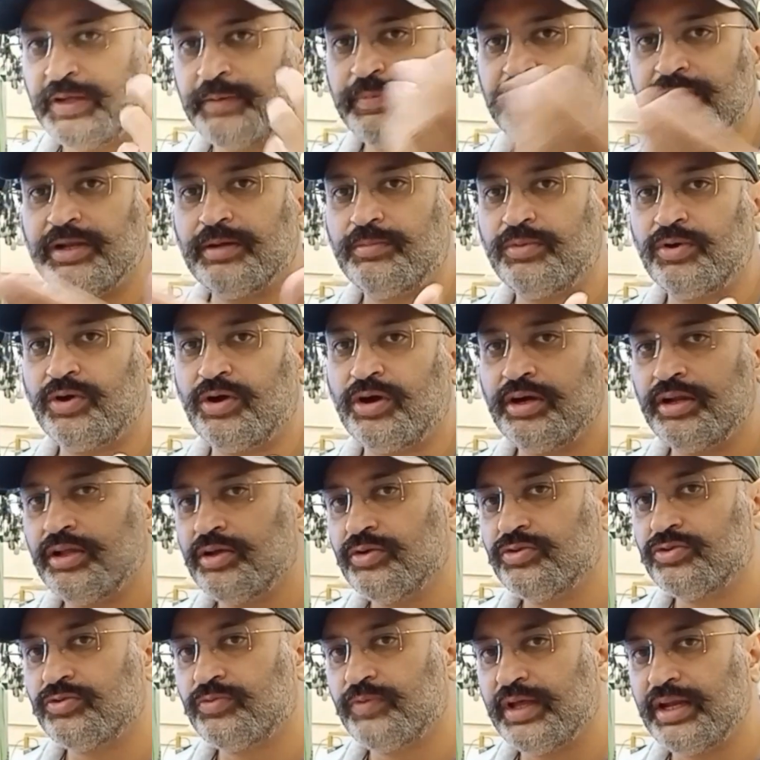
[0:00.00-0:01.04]
abroad
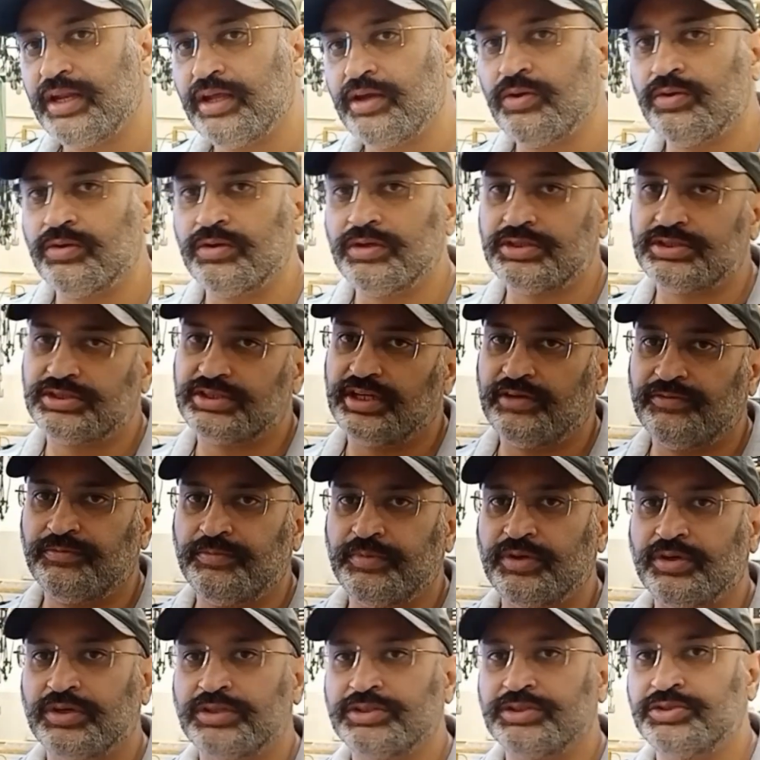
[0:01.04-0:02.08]
use very good stuff,
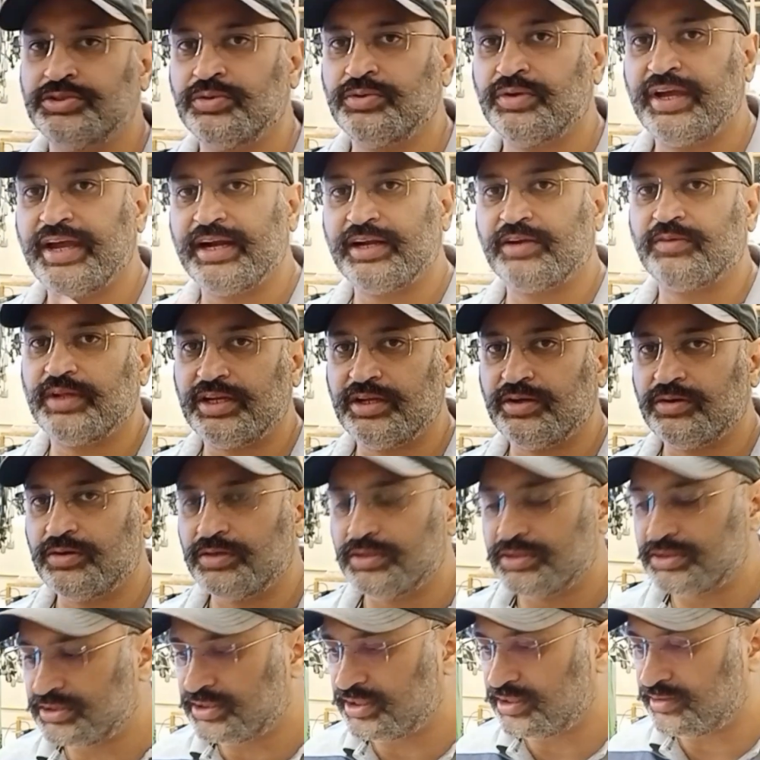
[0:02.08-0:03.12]
because you get very good
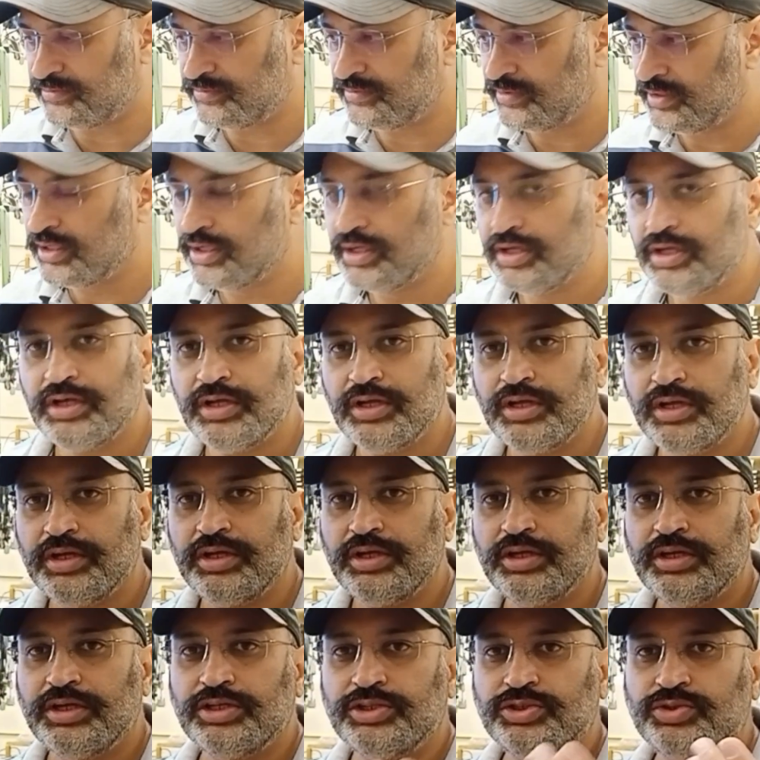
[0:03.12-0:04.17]
stuff.
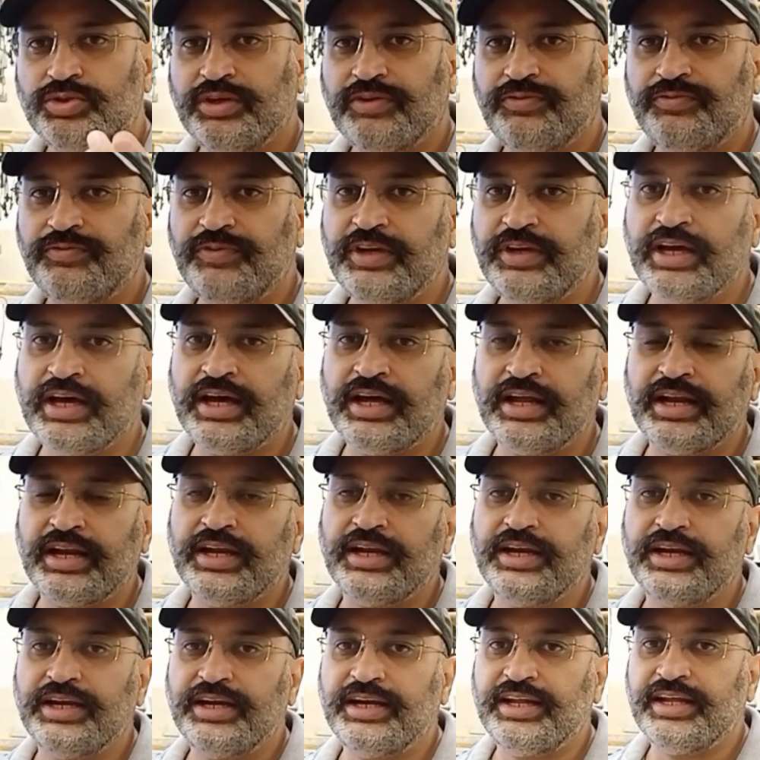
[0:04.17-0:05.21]
So if we are in
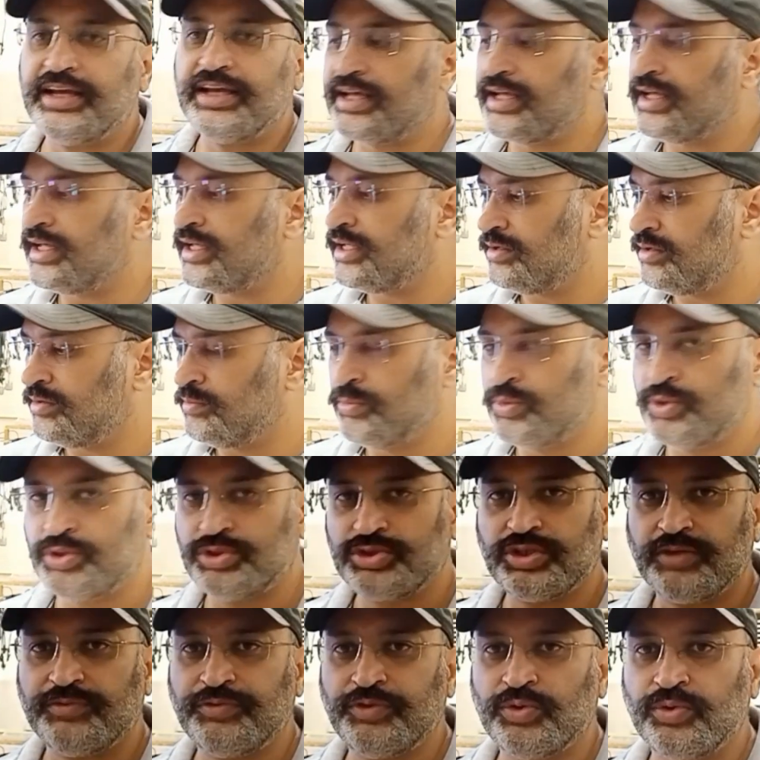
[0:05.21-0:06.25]
India, most
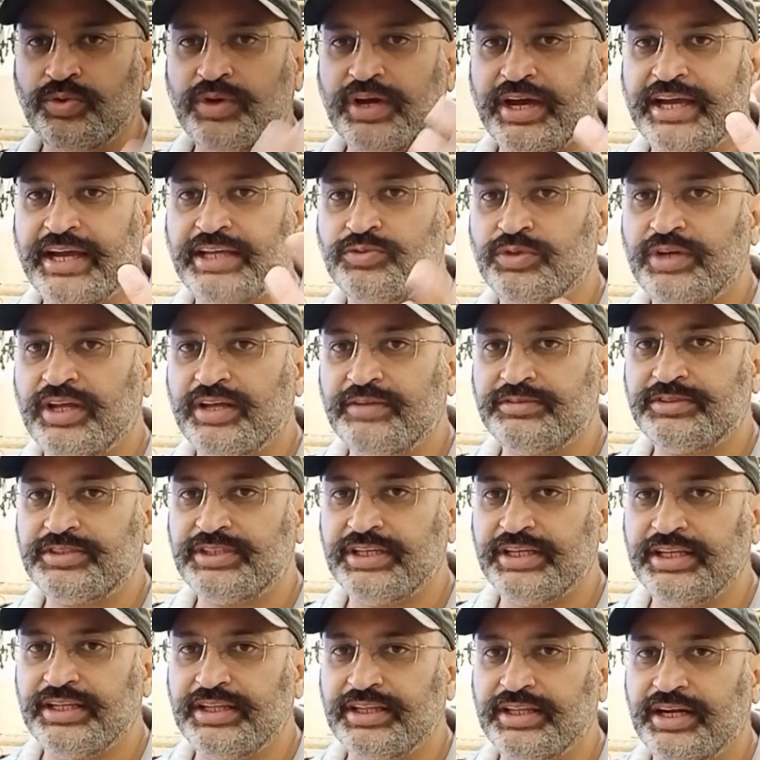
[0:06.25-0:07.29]
of you guys would have
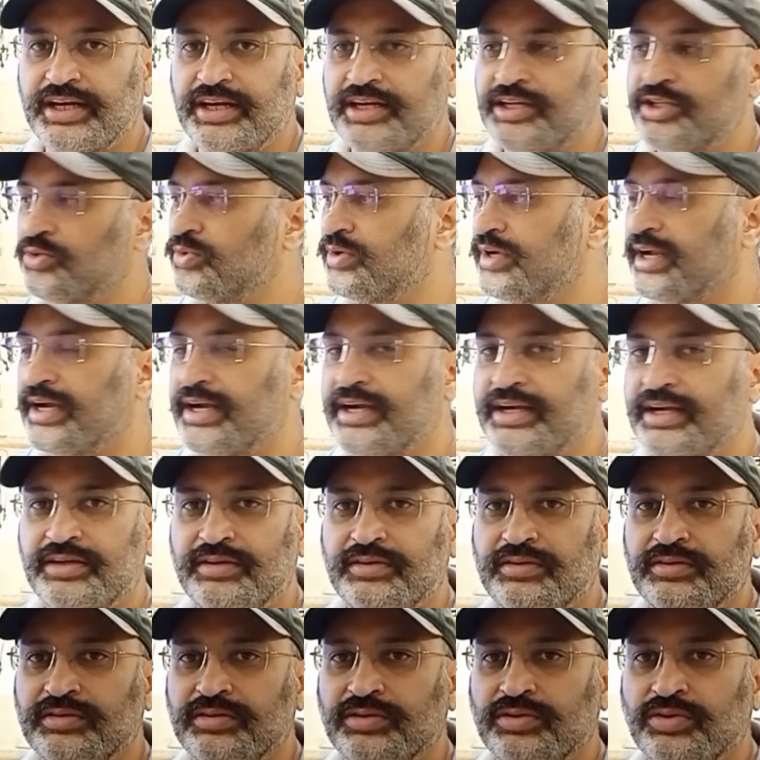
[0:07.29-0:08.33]
seen that you get
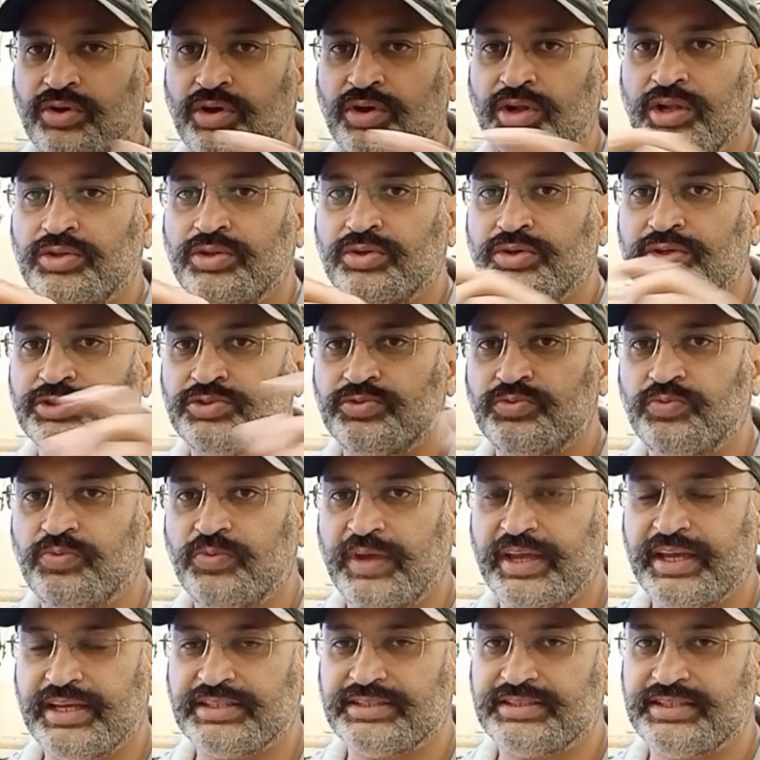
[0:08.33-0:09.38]
all those
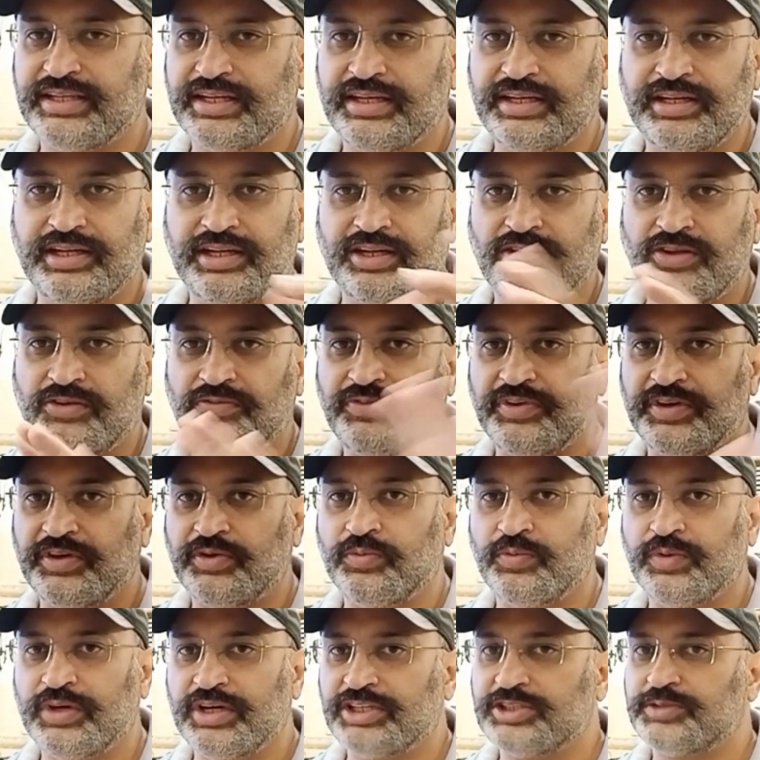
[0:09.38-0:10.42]
wicks and none of it
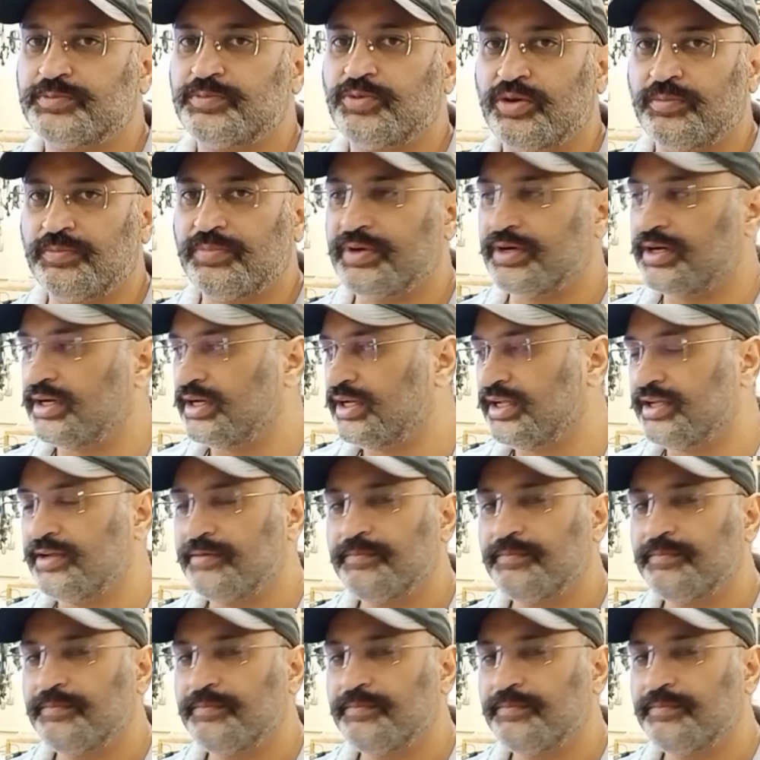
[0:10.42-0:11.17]
works properly.